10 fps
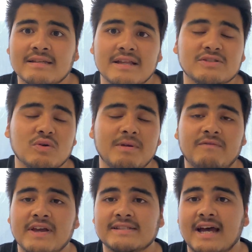This could be
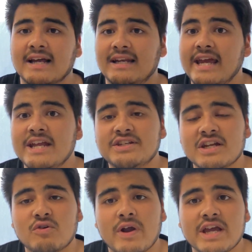things like lead
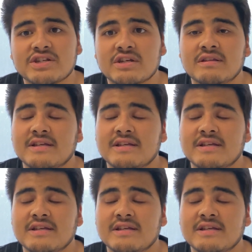generation.